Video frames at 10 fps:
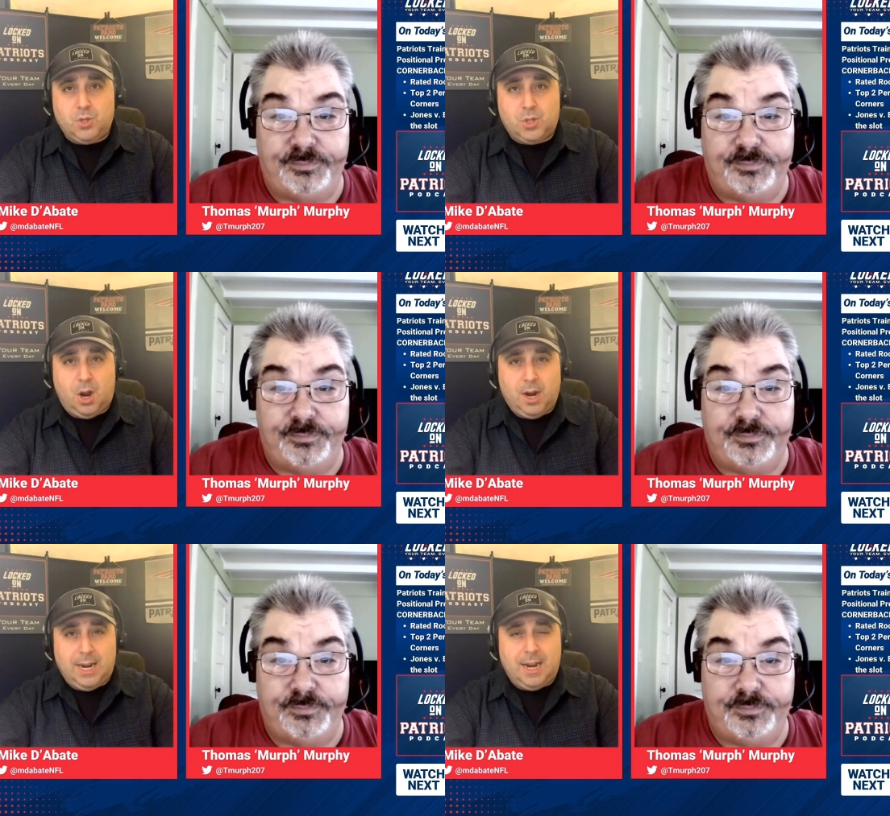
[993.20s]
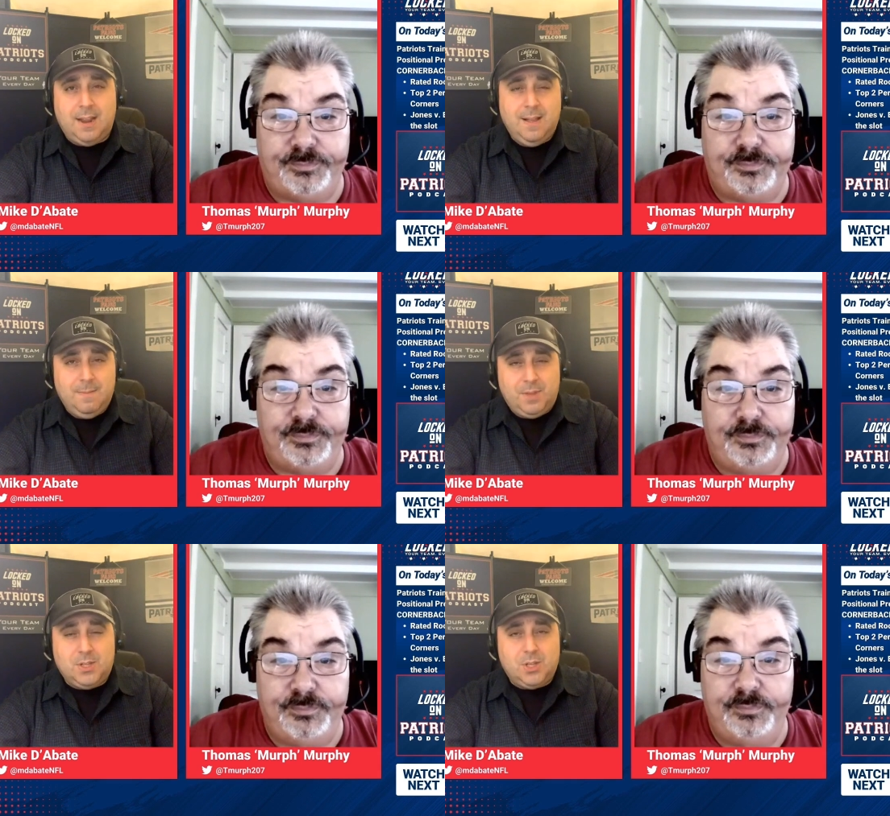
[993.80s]
Speaker 1: targeted.
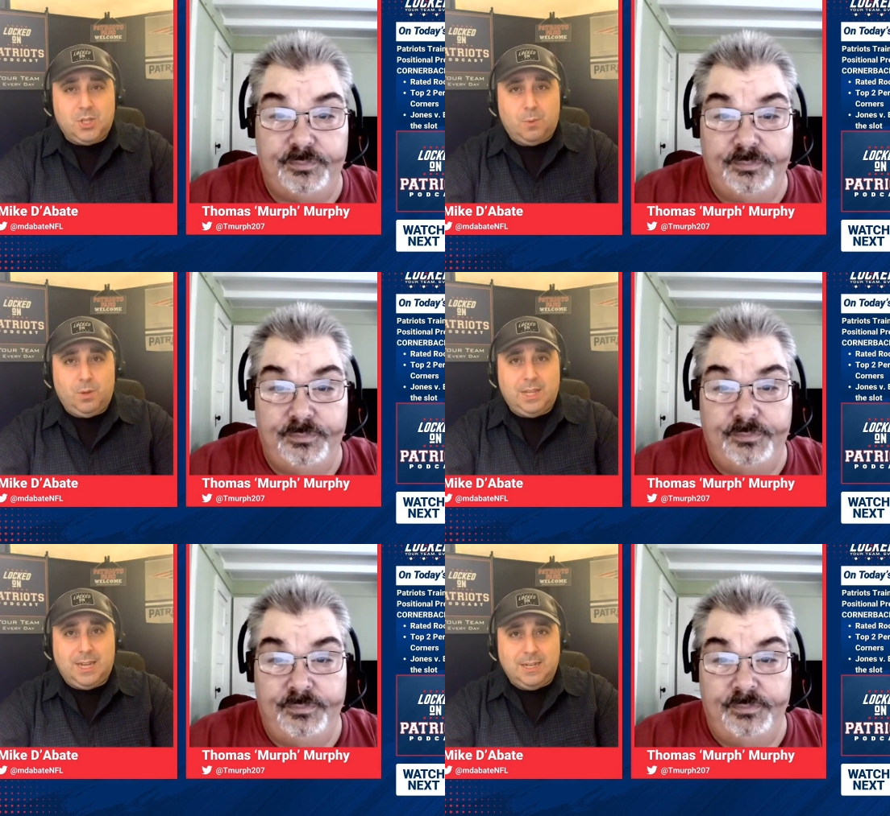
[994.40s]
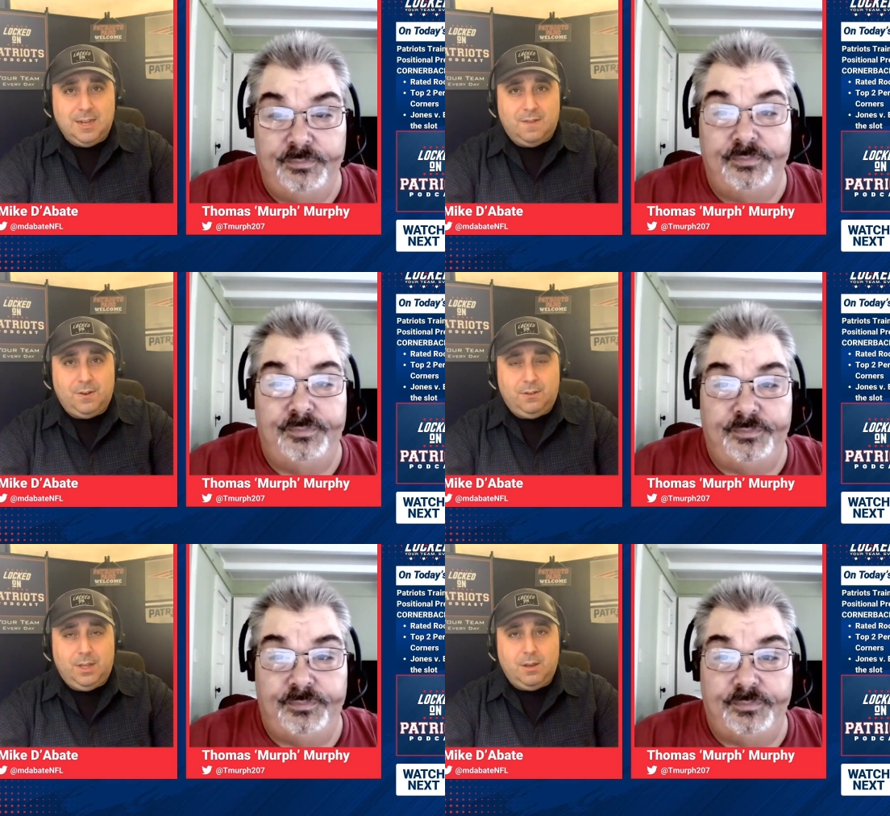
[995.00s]
This is someone that can
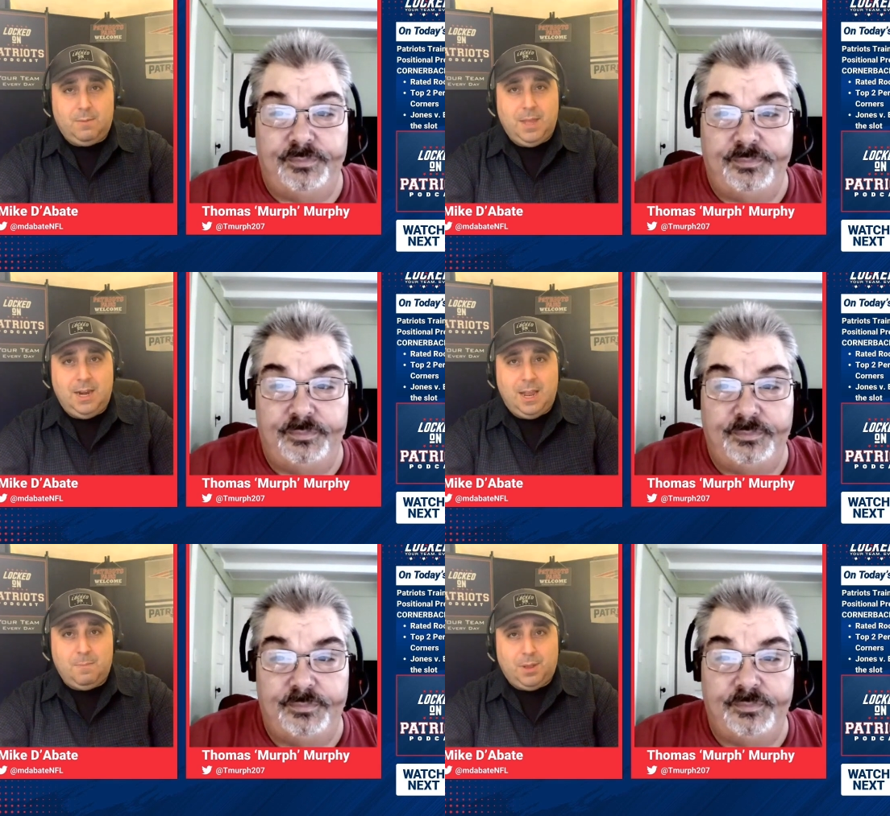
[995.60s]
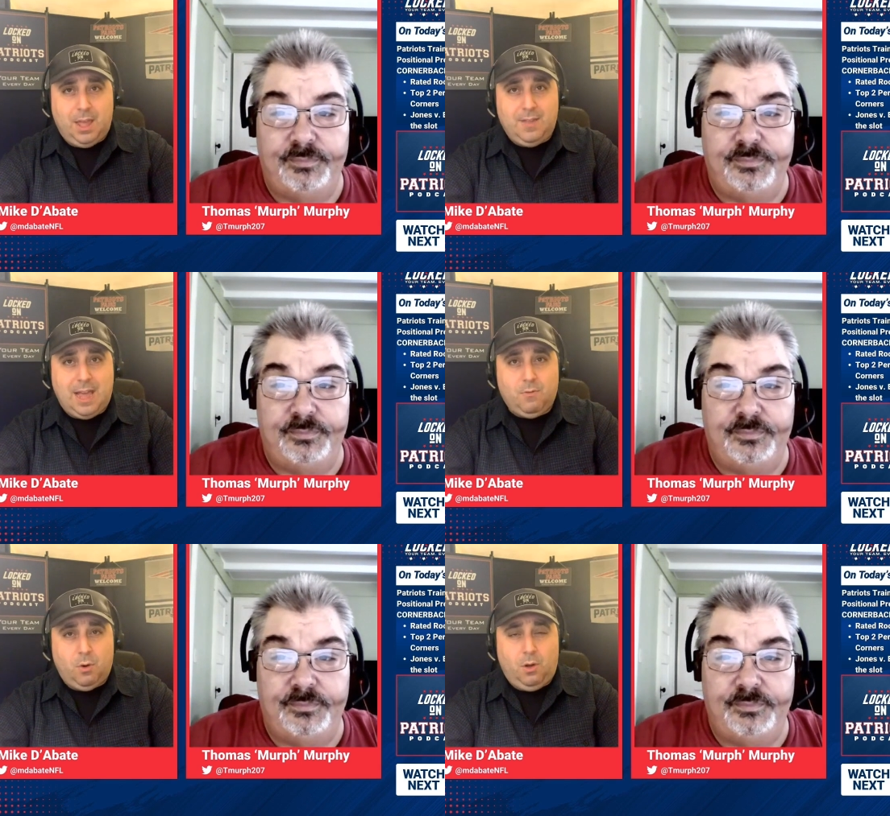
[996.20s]
definitely come in and play
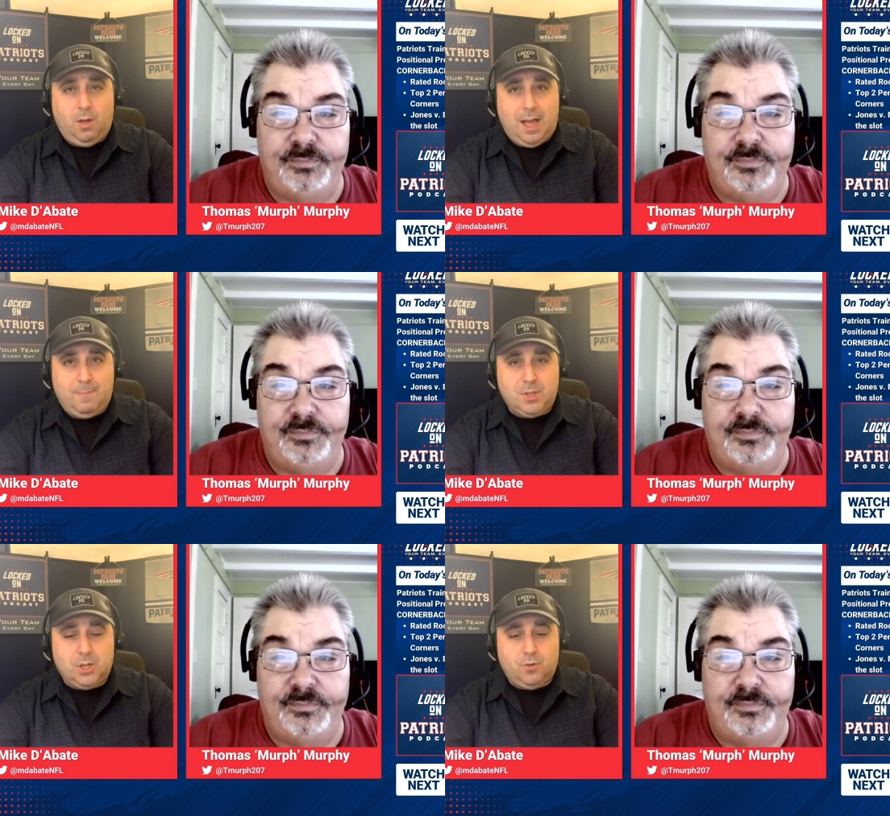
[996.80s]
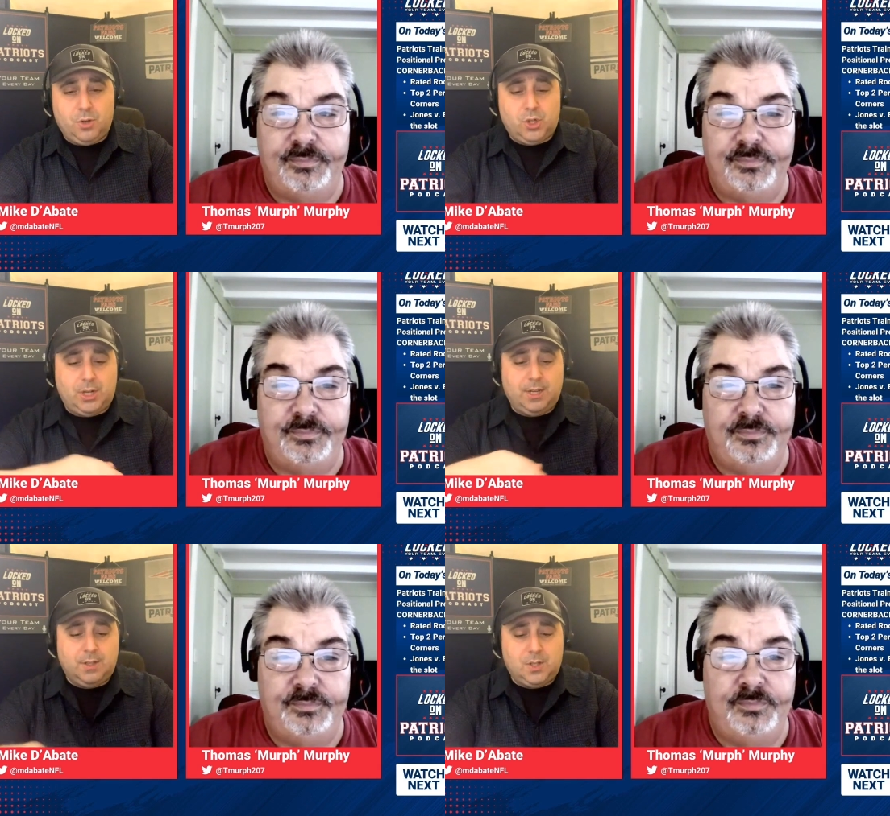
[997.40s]
that role opposite
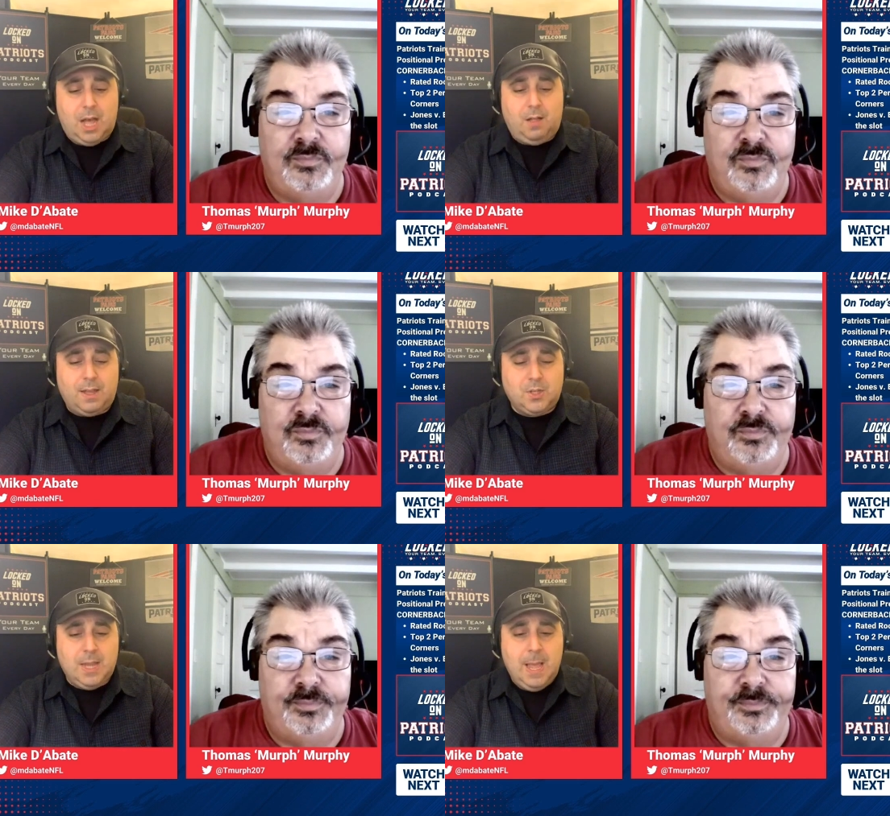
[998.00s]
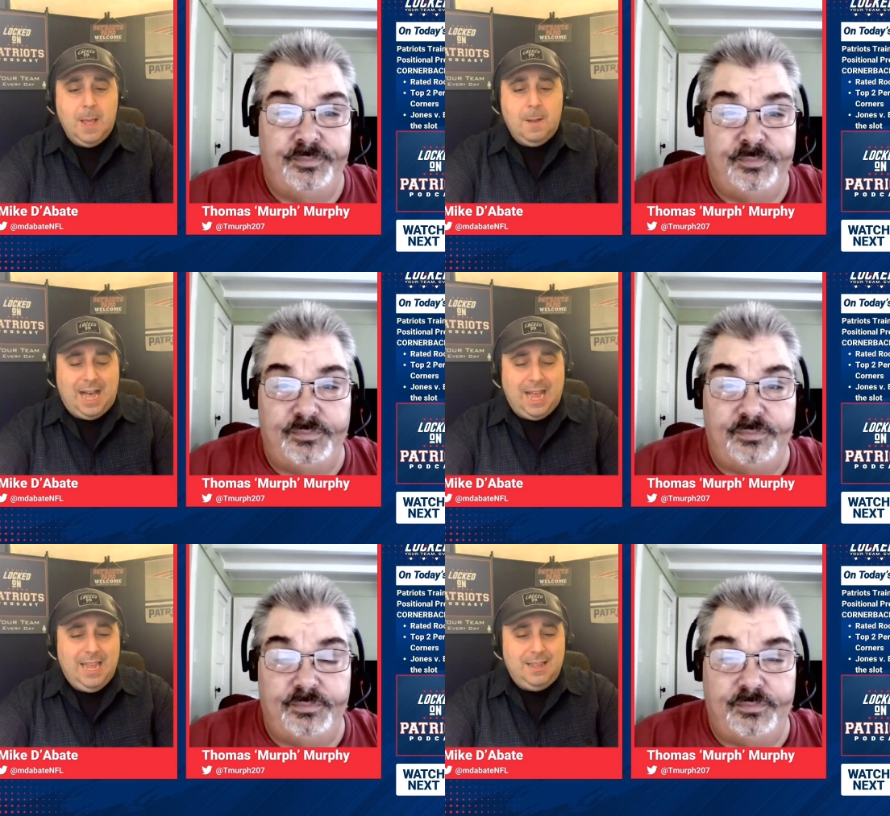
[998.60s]
Christian Gonzalez.
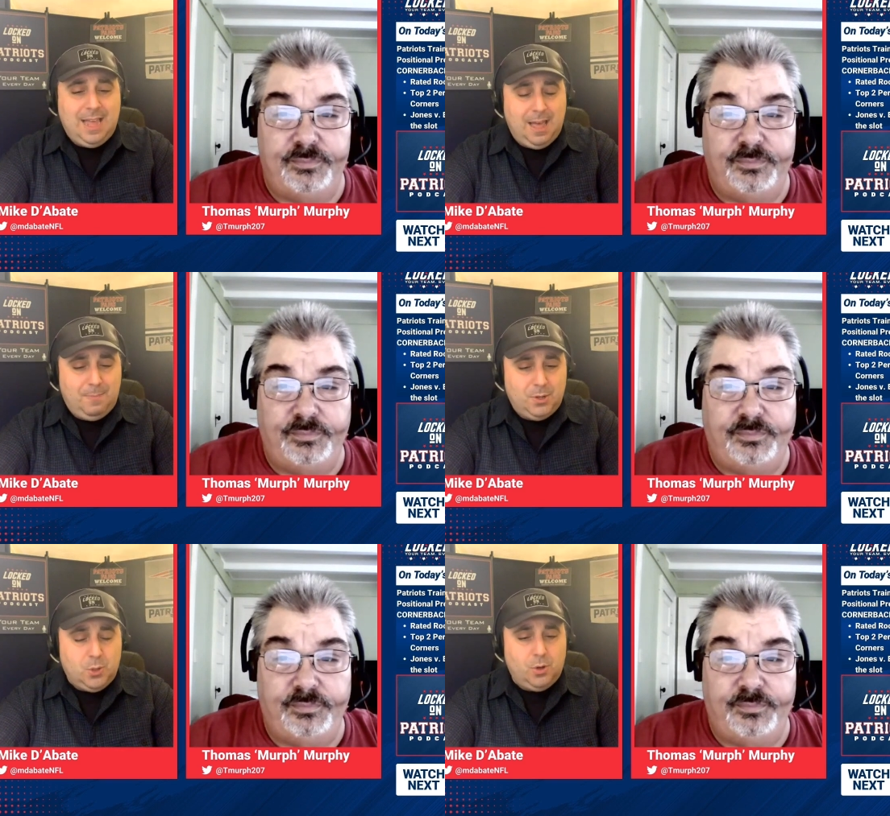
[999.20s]
I happen to